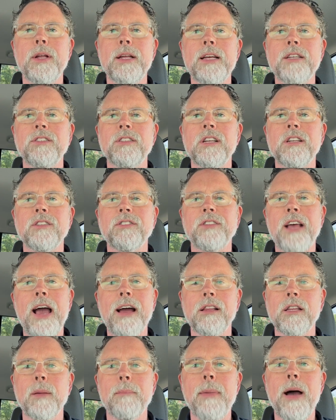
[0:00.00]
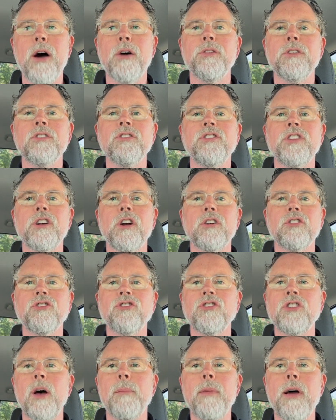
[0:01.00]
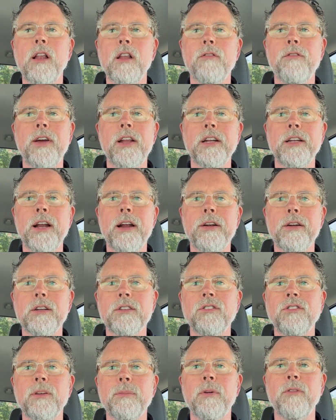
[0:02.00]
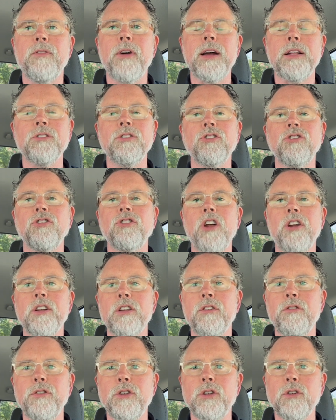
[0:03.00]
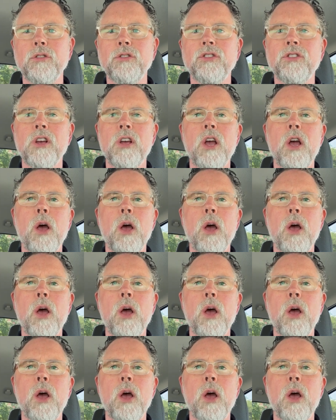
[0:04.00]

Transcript: it isn't exactly mountainous, there are some elevated areas that provide stunning views.